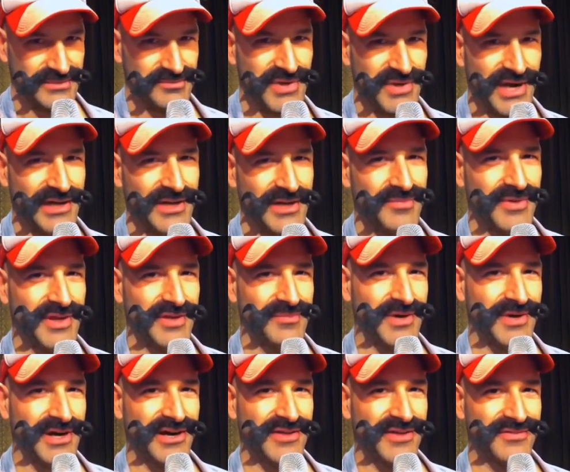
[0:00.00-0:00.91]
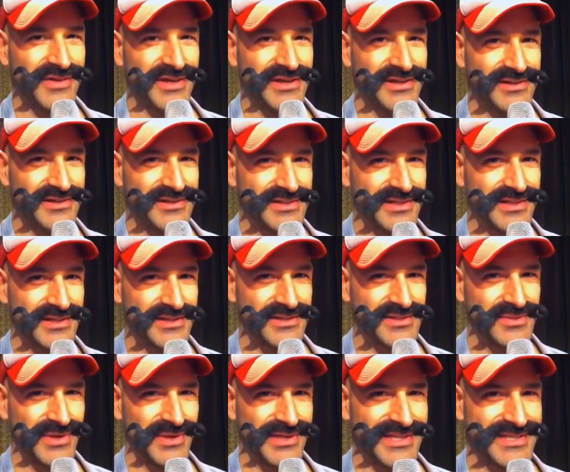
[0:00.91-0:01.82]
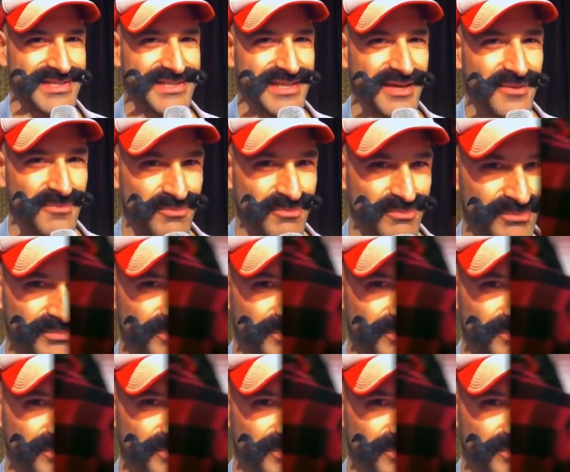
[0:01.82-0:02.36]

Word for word: proud to be a part of it, to witness it.